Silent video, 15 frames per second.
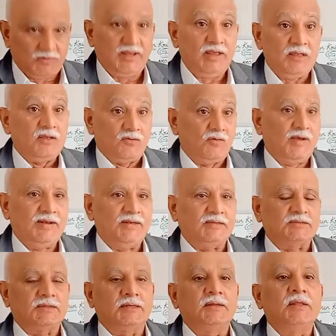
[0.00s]
Okay,
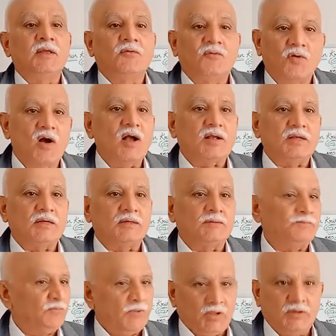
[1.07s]
warnings,
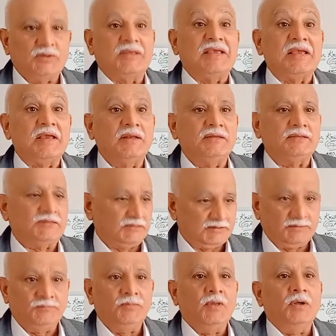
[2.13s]
fog, gales,
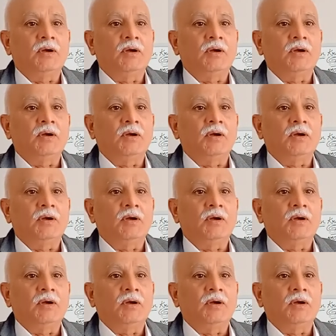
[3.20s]
heat